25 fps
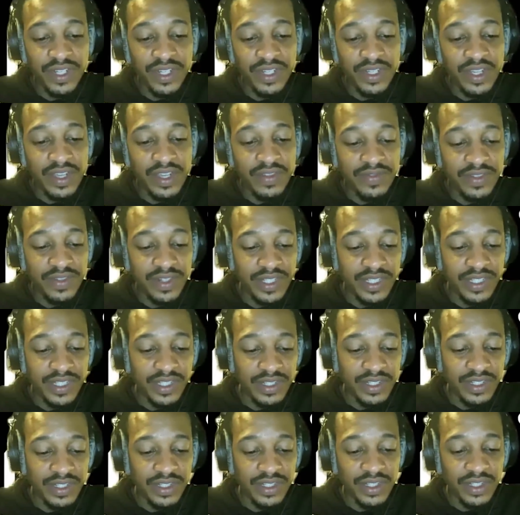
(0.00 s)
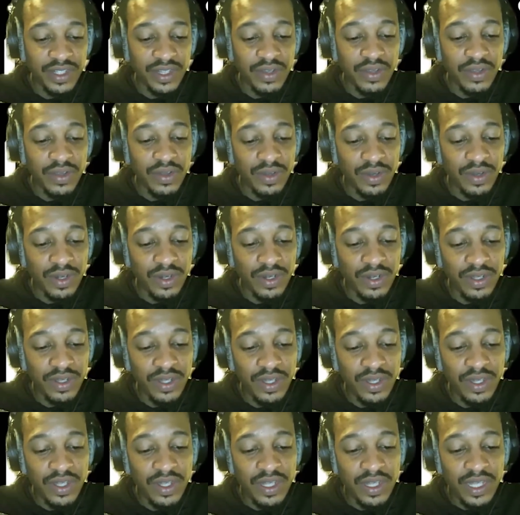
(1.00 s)
The definition of succor
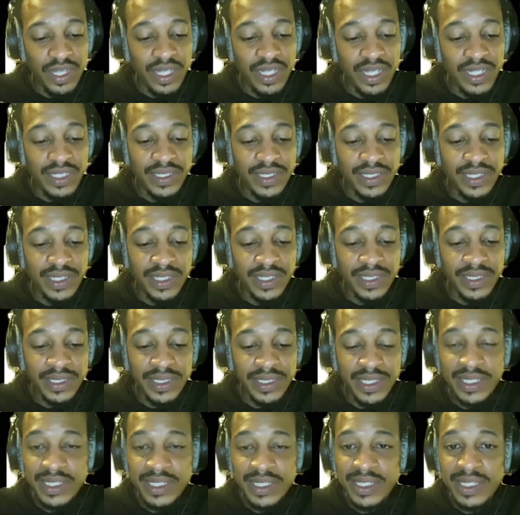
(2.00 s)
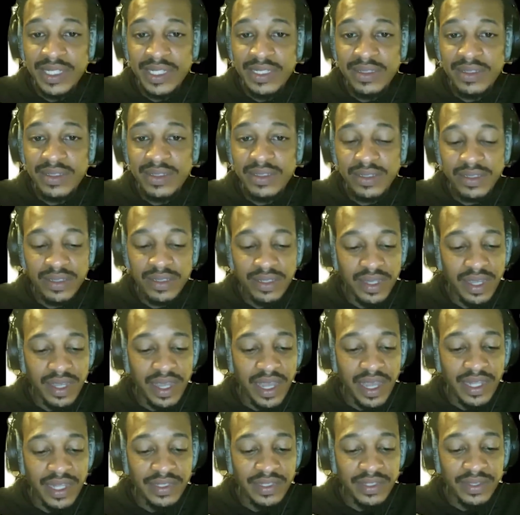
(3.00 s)
is assistance
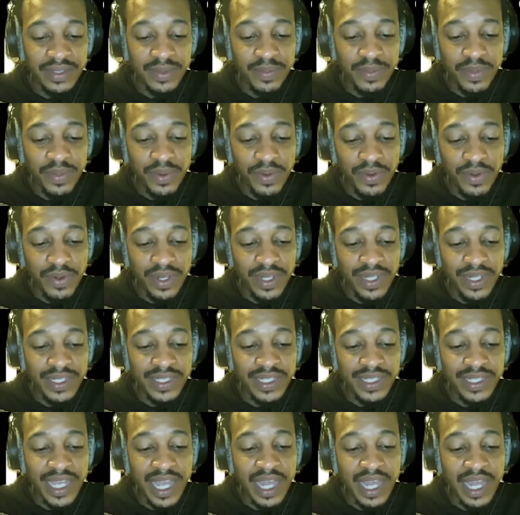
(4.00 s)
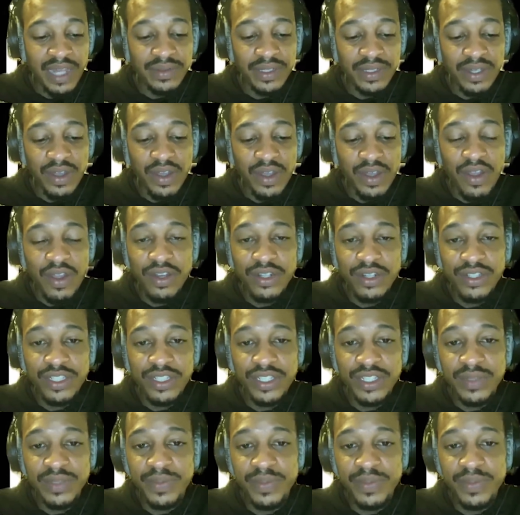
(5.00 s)
and support in times of hardship